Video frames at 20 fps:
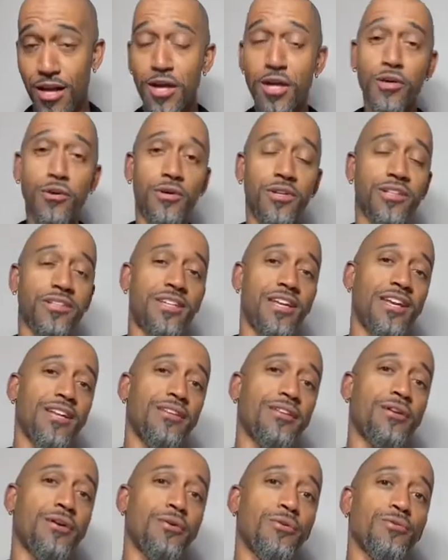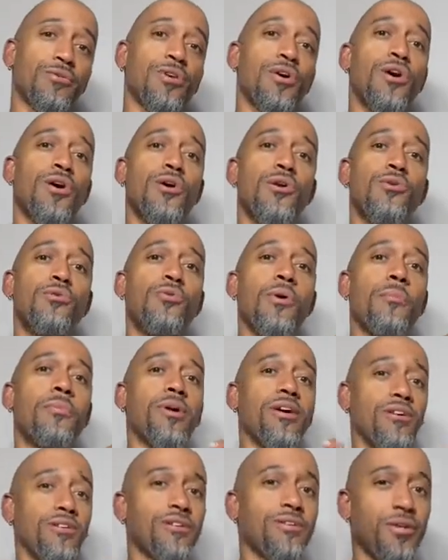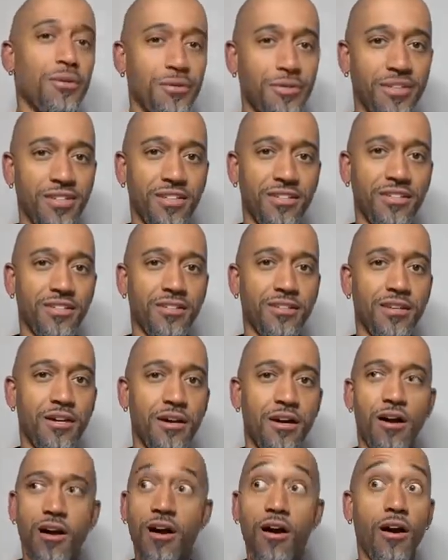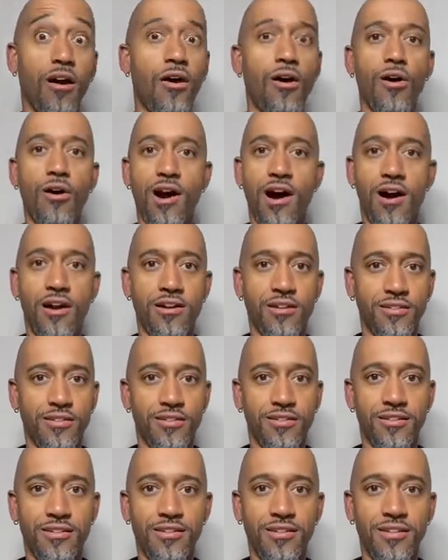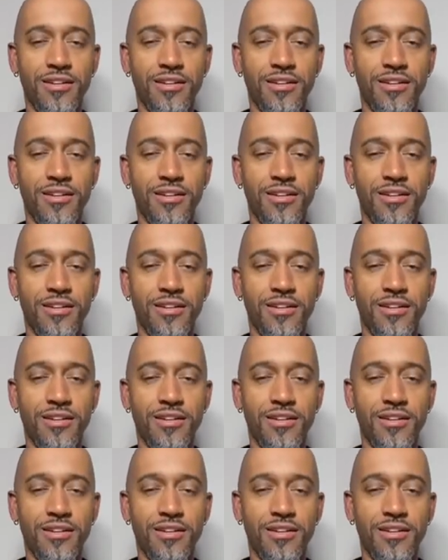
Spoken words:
you understand that those who appeal to those senses are all artists.